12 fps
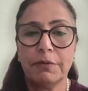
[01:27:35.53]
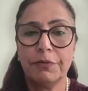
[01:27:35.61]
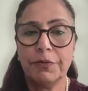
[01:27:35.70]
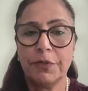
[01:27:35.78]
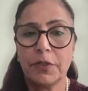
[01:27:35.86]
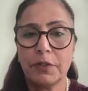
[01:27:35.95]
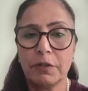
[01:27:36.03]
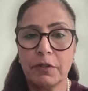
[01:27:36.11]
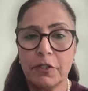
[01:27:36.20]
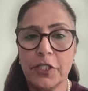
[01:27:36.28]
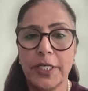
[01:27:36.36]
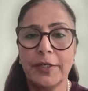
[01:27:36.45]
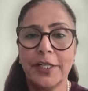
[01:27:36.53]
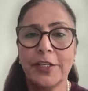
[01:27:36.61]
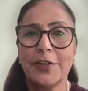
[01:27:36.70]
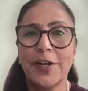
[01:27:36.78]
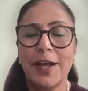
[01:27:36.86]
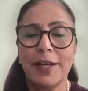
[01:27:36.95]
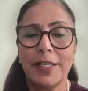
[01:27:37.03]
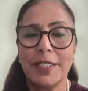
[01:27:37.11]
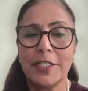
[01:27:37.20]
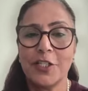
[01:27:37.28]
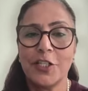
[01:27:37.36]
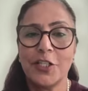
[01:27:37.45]
for sharing your
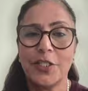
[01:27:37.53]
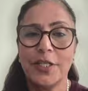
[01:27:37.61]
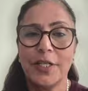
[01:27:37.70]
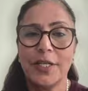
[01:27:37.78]
knowledge.